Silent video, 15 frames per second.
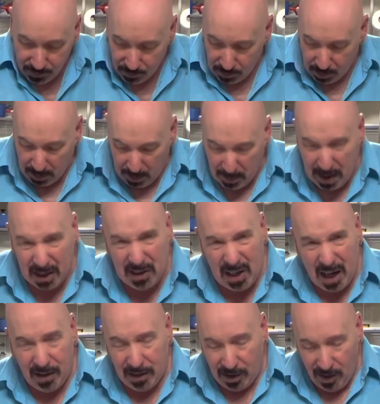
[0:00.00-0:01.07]
let me mix
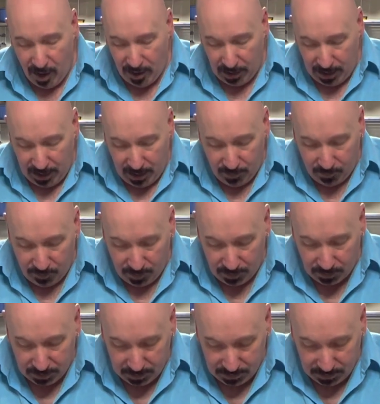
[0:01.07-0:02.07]
that garlic in first.